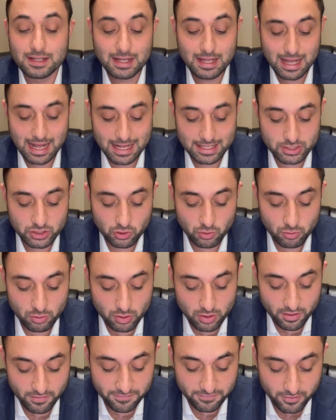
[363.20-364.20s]
And so
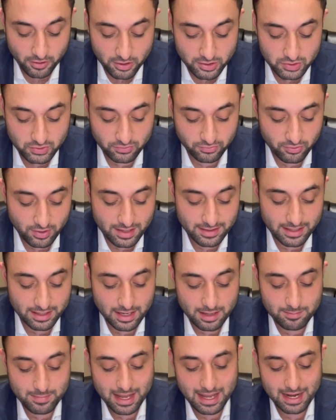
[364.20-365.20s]
the first friend that
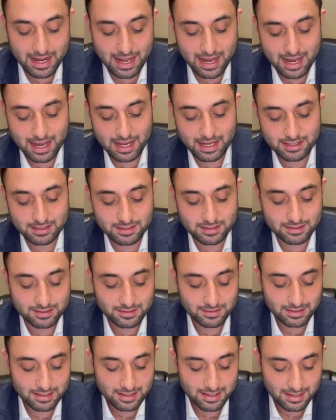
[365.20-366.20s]
a man has,
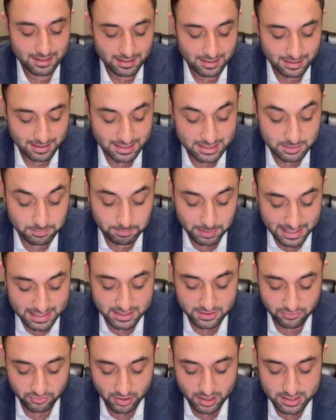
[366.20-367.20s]
his
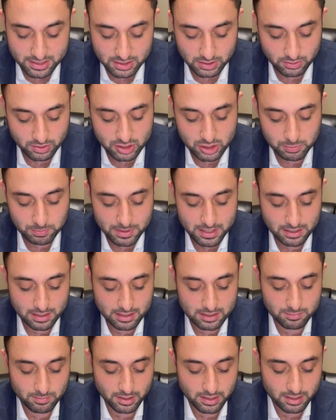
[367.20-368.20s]
best friend, so to speak,
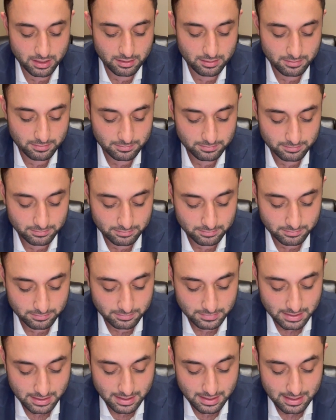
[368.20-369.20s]
is money.
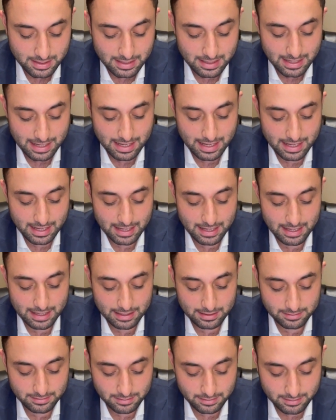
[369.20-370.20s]

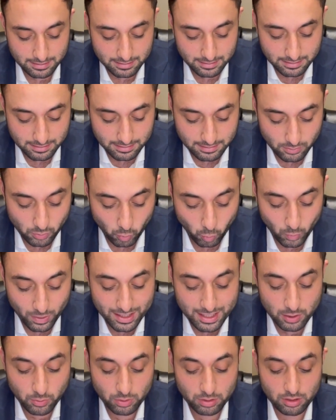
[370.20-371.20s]
And when
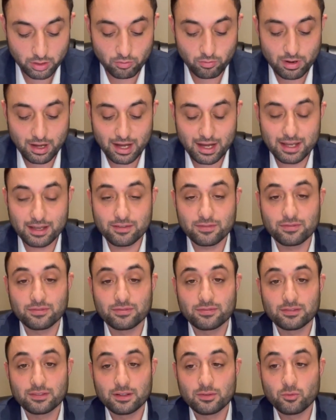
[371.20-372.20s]
he will arrive,
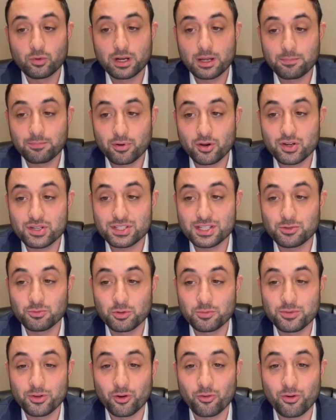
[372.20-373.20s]
when a person
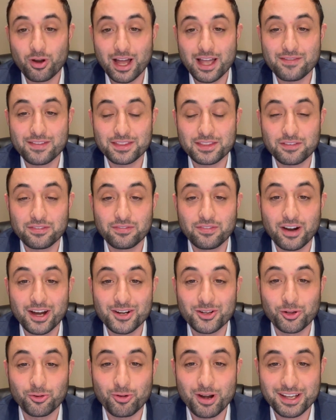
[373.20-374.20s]
will arrive at the
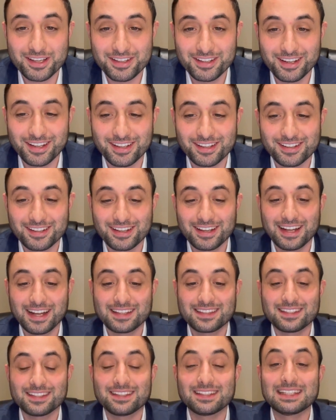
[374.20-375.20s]
final reckoning,
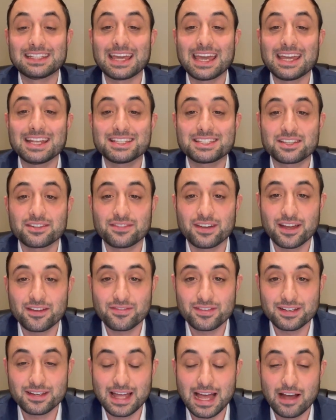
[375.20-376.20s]
at the gates of
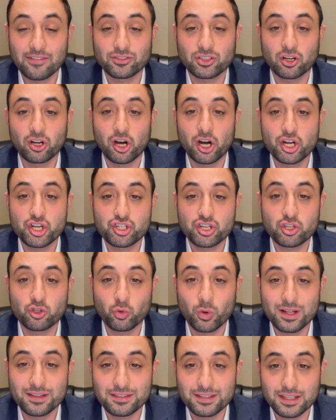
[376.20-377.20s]
heaven, after
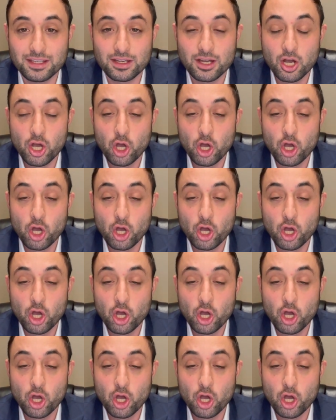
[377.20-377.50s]
120,